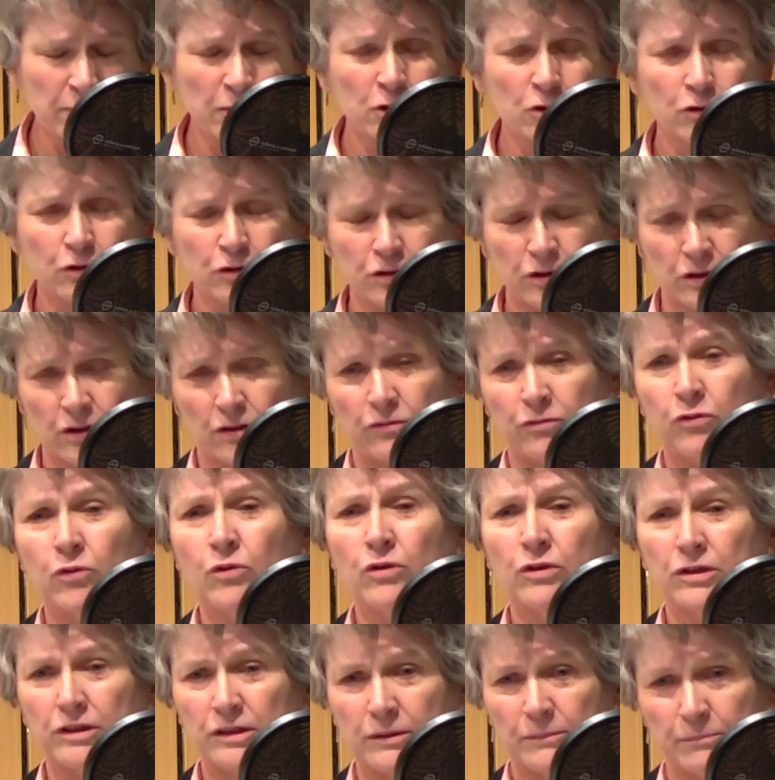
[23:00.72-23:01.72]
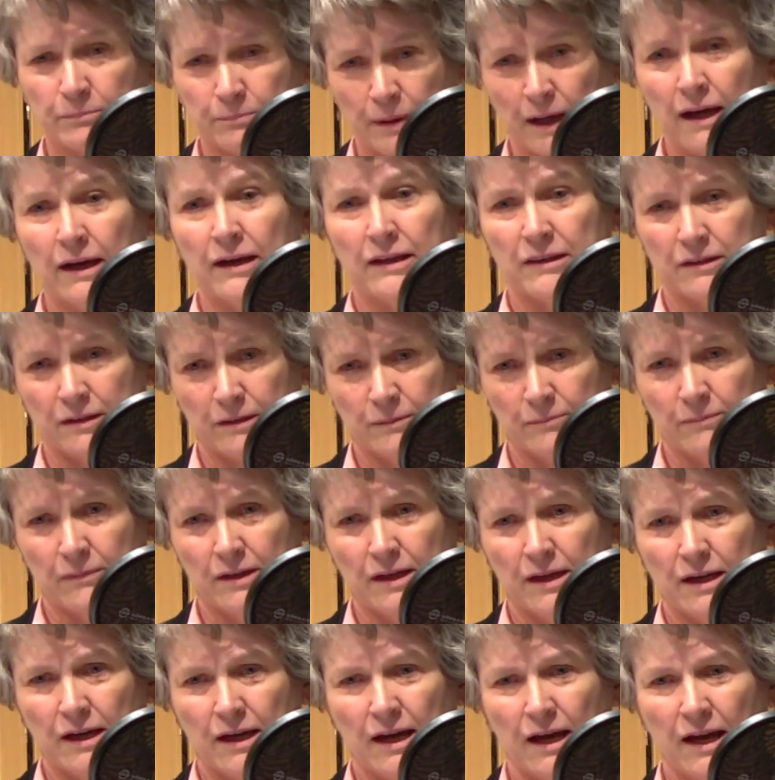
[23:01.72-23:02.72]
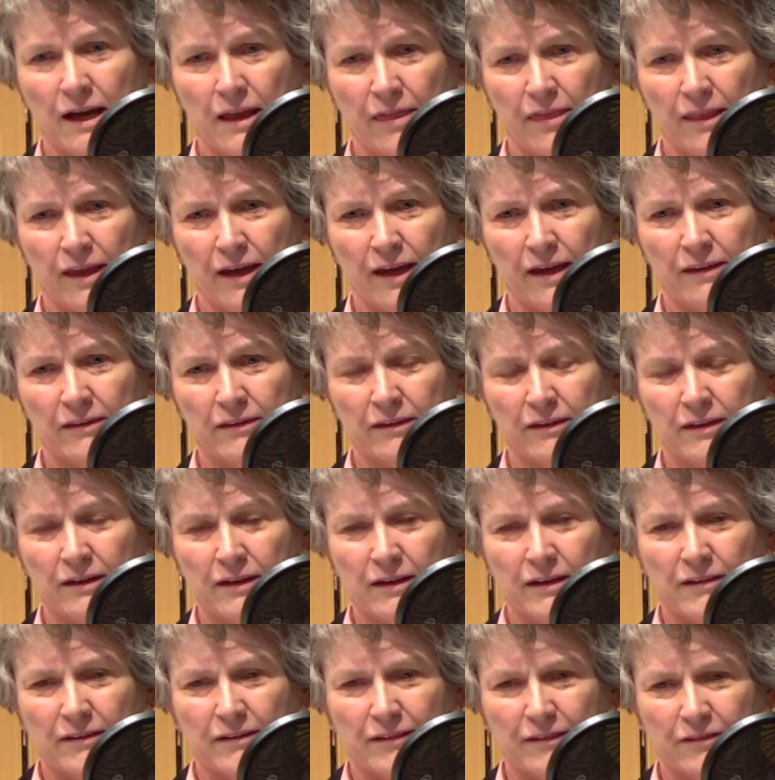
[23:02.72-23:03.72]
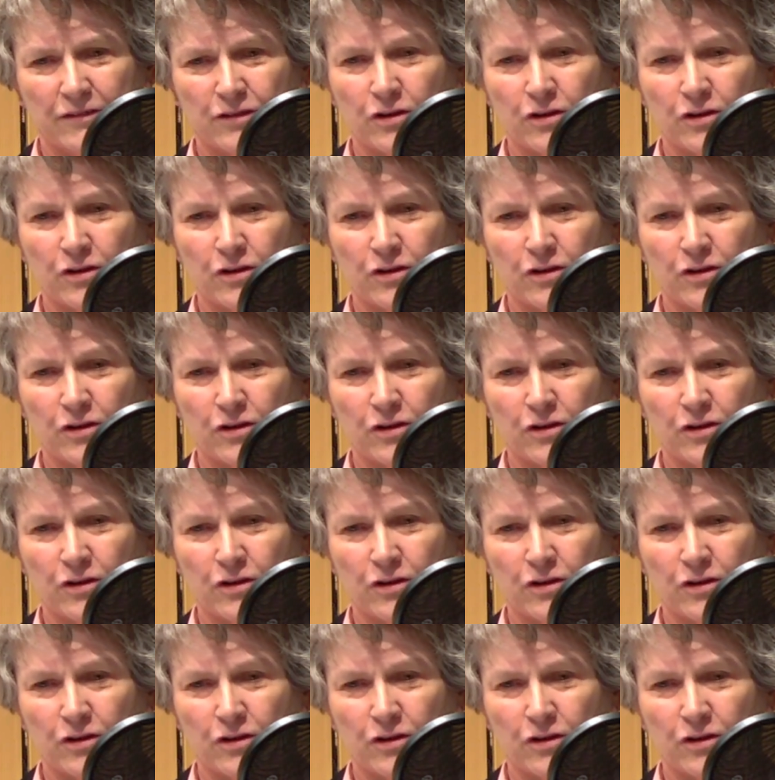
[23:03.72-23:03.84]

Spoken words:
who can afford them buy them, and then they're